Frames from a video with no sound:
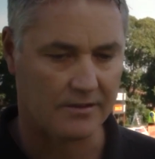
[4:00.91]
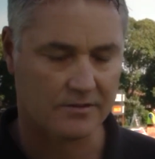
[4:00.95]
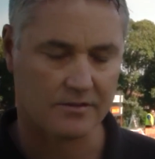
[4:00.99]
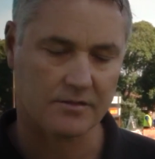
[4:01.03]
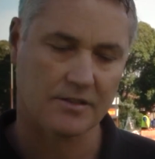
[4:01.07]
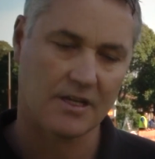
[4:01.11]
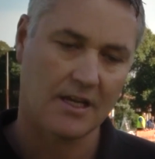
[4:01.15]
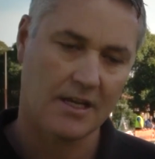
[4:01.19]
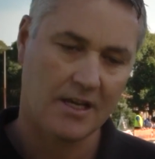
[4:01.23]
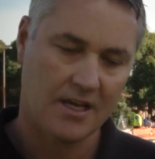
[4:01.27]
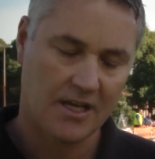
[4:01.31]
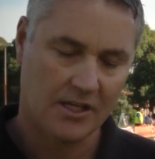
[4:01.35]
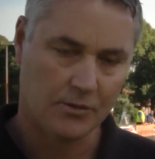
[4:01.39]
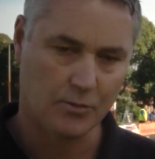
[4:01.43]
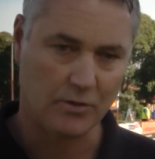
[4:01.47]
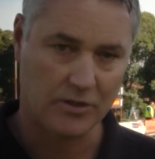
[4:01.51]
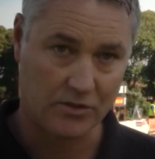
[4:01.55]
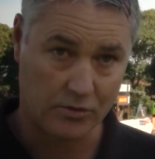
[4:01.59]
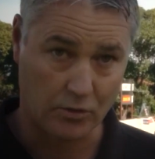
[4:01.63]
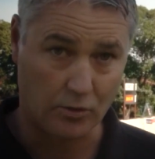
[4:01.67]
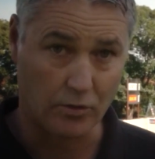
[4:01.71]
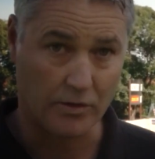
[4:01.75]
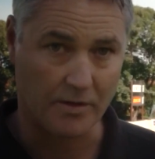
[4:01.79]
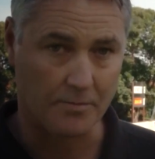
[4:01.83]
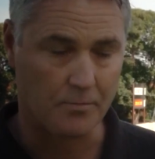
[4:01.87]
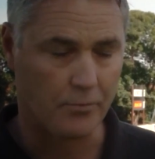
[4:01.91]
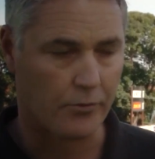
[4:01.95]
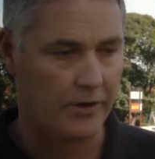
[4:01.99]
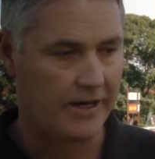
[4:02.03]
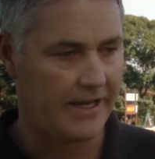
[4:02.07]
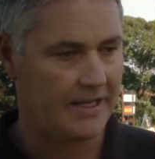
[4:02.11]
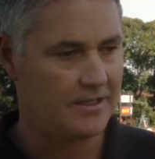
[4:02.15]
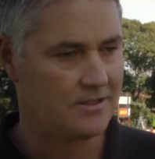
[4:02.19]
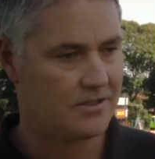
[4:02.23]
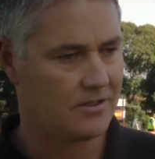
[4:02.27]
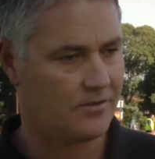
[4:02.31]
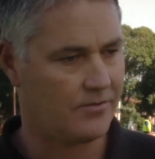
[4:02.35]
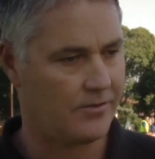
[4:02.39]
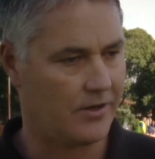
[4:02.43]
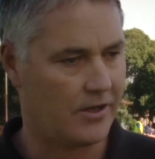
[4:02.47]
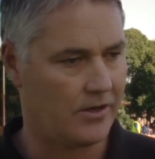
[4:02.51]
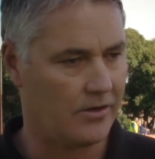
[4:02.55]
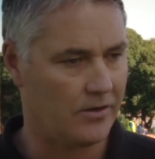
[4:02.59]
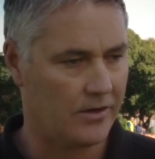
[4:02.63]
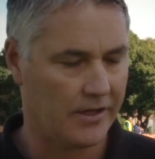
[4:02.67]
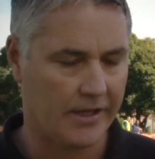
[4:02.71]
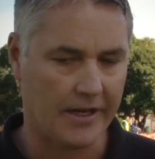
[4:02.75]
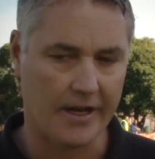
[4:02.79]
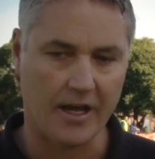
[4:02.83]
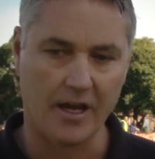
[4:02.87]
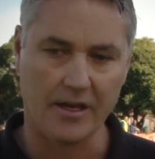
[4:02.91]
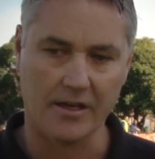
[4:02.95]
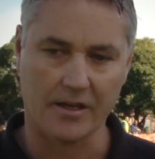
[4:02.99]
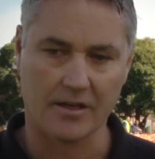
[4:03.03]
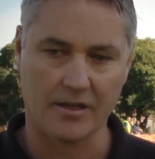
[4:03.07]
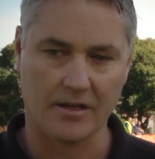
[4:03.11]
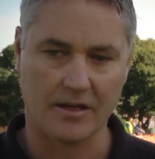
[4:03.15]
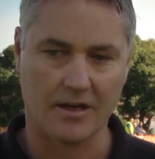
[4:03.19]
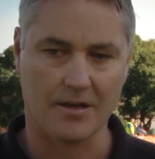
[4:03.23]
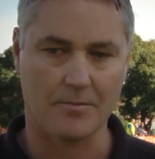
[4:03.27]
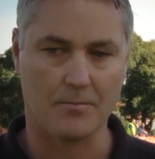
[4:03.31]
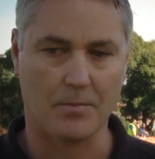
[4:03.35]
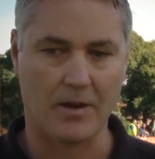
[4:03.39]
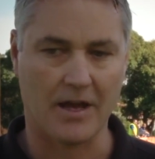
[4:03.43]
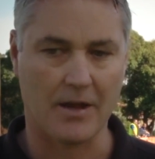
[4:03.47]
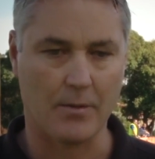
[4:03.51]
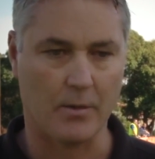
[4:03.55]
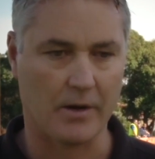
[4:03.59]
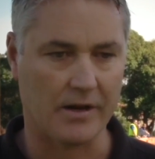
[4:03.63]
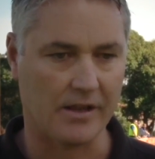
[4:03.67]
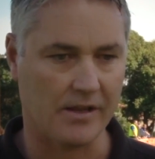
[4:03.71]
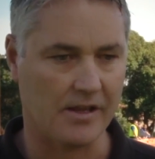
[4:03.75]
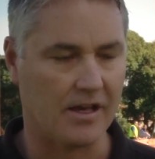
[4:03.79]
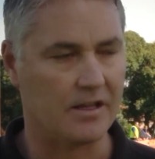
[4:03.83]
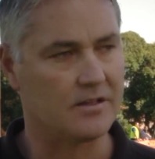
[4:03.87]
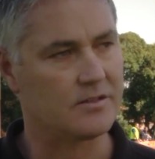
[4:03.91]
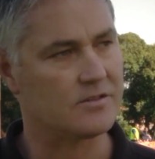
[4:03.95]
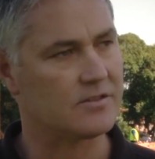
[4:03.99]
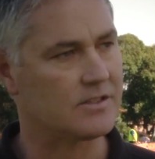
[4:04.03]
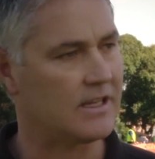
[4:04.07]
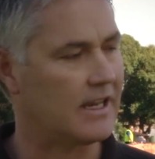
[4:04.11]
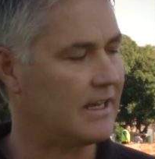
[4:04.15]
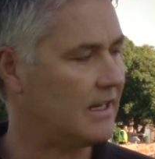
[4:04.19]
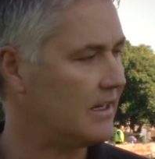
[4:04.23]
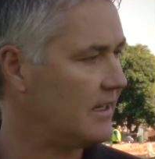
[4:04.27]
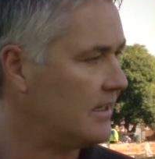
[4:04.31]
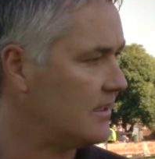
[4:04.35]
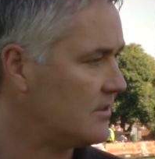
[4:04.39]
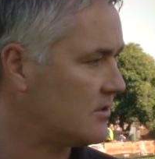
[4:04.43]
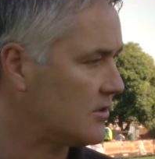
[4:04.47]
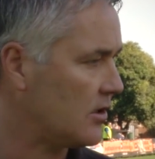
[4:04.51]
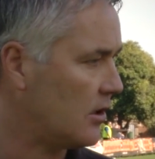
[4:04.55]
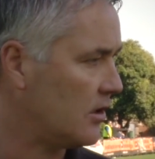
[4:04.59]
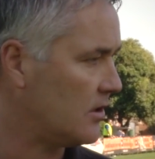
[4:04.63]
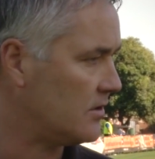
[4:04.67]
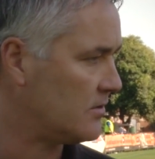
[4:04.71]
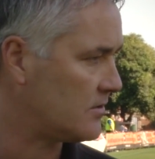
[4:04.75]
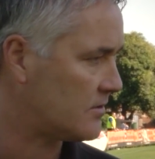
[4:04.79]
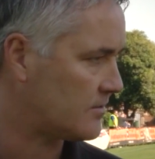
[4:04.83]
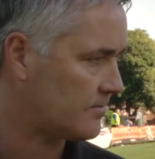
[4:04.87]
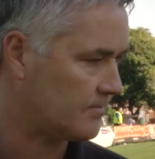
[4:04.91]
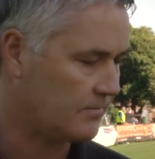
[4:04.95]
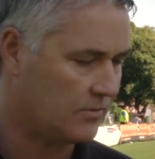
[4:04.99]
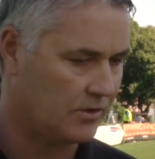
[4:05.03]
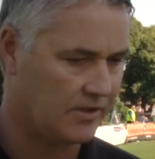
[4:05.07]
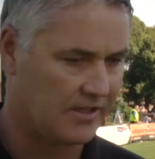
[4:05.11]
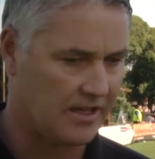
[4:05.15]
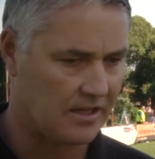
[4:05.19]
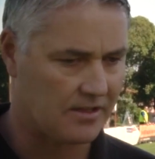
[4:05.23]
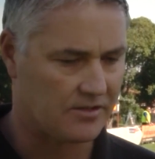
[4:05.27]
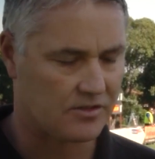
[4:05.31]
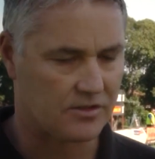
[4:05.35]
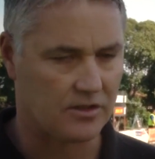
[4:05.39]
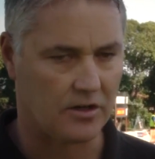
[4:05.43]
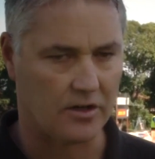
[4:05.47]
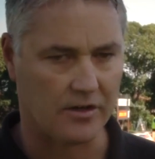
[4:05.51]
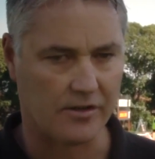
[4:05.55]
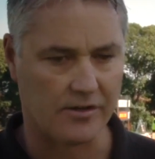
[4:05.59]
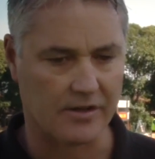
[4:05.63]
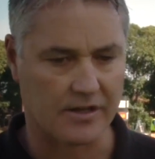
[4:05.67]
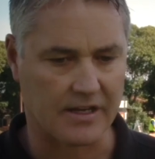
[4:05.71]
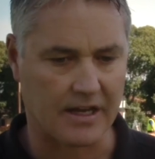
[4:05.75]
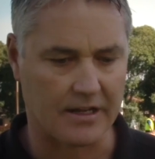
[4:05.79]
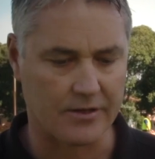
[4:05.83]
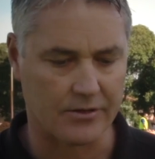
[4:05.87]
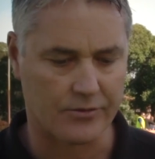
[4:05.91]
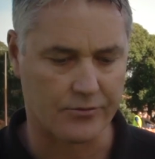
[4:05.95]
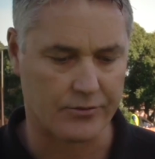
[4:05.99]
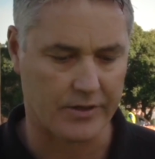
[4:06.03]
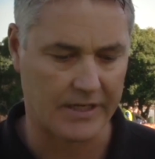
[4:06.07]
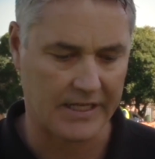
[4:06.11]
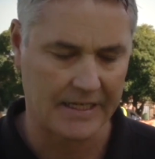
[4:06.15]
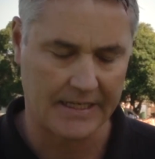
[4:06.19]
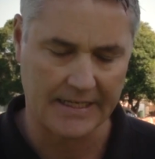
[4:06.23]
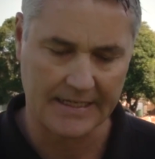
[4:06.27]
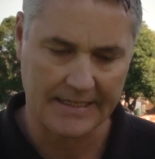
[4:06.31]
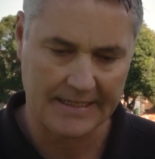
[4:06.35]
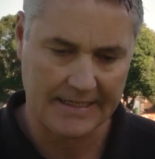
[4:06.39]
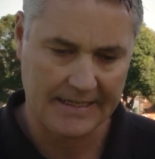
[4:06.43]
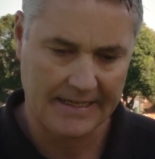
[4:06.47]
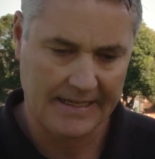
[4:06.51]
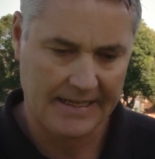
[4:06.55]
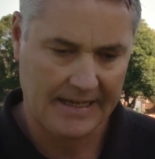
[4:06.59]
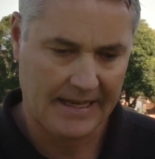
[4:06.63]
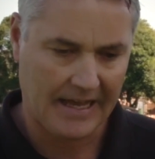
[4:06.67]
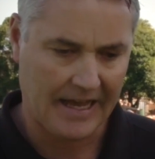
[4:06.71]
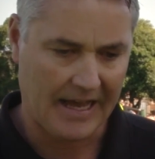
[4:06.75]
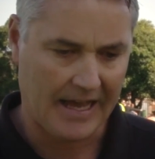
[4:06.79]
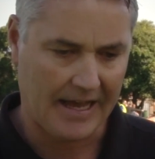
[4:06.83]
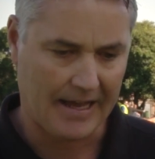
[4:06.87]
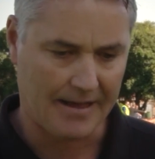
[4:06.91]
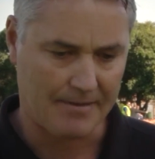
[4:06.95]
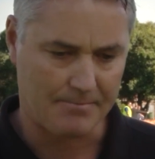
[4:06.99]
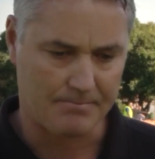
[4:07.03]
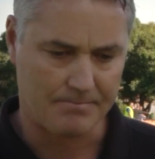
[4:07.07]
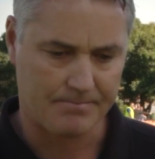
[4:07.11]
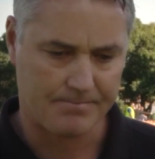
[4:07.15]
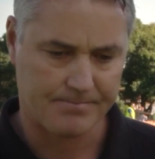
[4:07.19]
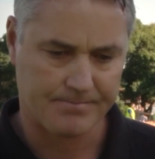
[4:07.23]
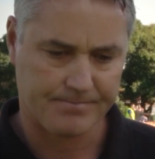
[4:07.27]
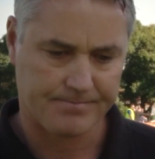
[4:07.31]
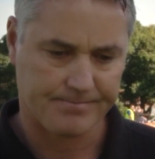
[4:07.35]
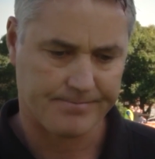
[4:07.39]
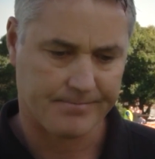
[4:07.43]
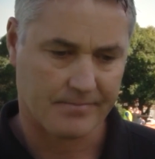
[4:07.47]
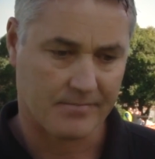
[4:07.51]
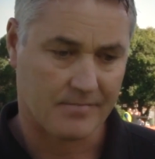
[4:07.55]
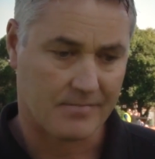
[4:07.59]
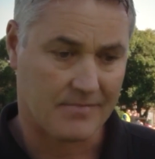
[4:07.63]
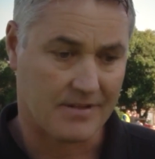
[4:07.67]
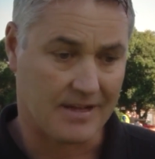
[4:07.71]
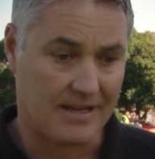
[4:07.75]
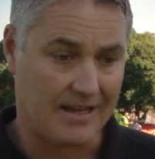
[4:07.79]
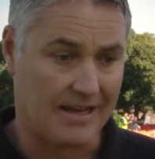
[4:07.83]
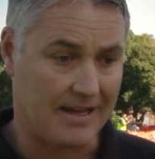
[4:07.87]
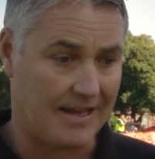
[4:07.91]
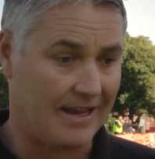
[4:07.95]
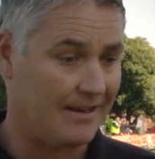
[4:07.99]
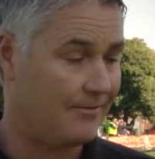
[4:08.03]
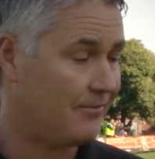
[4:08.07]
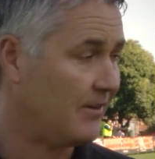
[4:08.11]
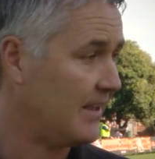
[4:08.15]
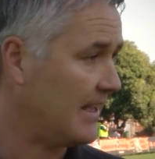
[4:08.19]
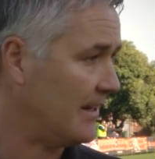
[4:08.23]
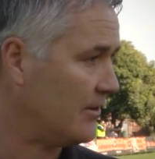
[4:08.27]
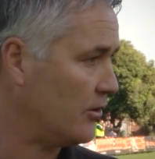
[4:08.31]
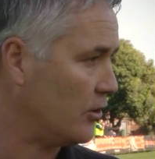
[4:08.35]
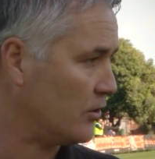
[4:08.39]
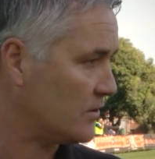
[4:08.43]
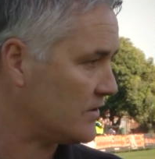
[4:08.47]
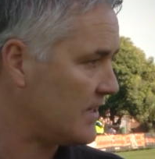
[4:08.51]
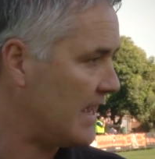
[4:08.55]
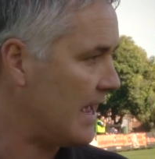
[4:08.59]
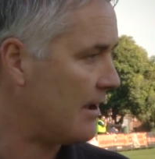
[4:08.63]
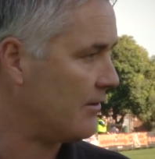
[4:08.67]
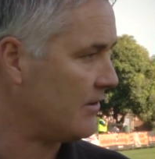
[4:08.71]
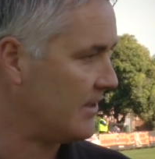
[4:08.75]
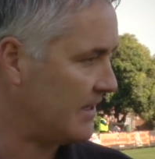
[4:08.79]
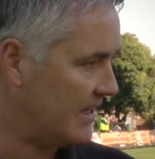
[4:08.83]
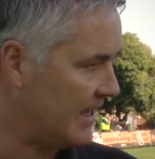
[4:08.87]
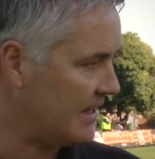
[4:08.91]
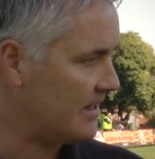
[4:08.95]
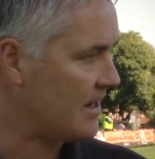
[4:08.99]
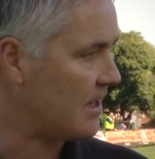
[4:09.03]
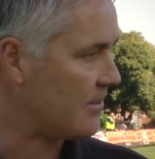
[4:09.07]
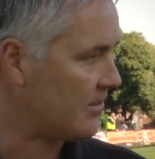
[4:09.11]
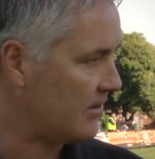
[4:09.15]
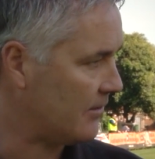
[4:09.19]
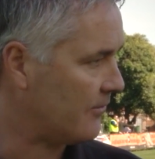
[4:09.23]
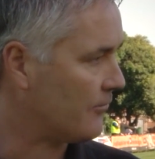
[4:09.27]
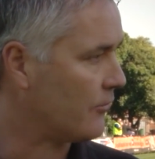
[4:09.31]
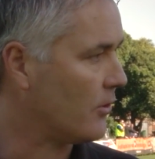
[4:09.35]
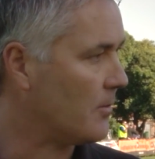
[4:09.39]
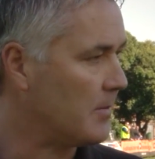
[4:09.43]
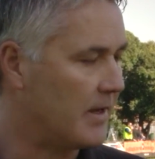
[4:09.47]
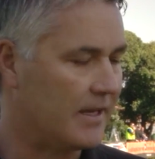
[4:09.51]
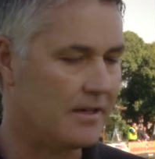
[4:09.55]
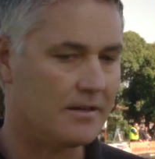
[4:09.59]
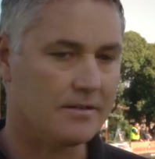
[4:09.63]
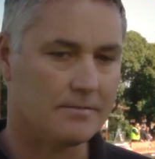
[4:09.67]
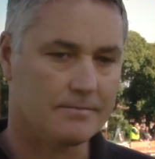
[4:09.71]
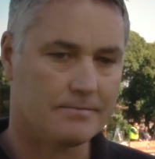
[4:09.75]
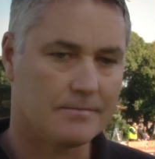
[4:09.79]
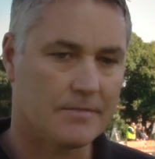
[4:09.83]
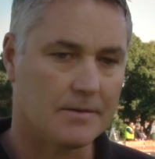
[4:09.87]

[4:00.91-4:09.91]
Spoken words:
As we're talking pre-interview, you know, you can go and play one of the other state league sides on the other side of the country, and if you get knocked out, you get nothing from it.